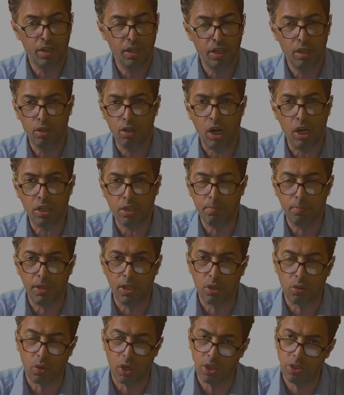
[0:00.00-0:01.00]
Lot
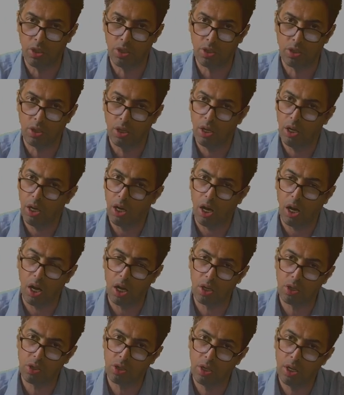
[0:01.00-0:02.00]
many questions
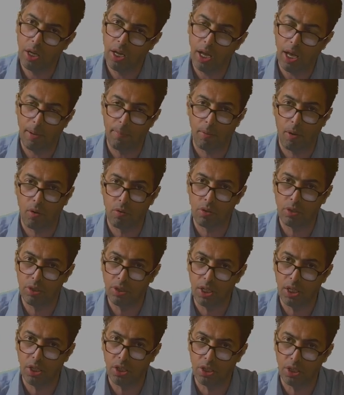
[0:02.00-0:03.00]
asked about
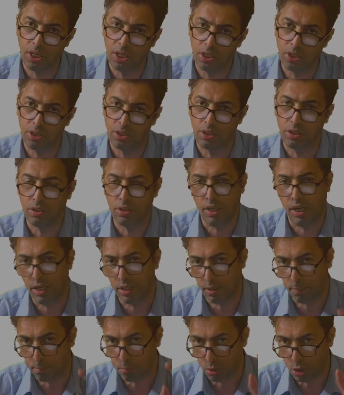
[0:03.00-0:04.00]
these things and
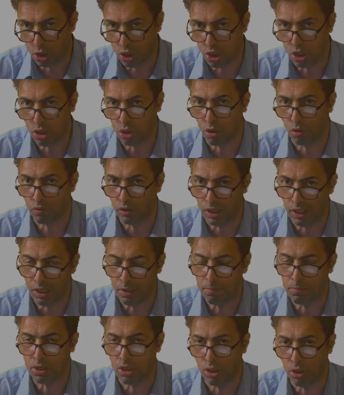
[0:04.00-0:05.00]
the positions of the
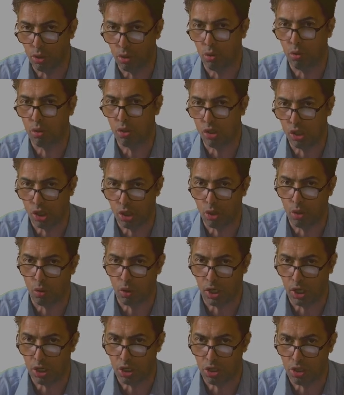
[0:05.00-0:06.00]
limbs in those
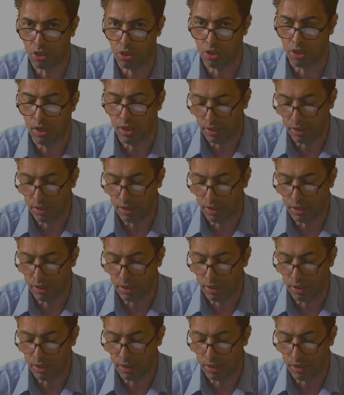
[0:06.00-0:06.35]
dislocations.